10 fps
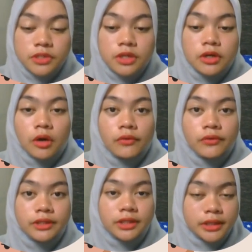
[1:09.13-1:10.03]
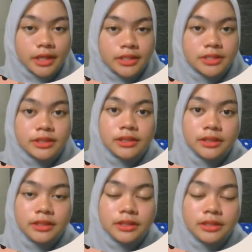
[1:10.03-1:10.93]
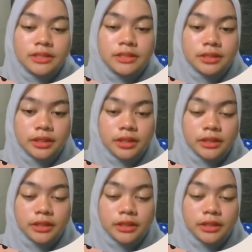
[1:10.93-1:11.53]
over the next 13 years ahead.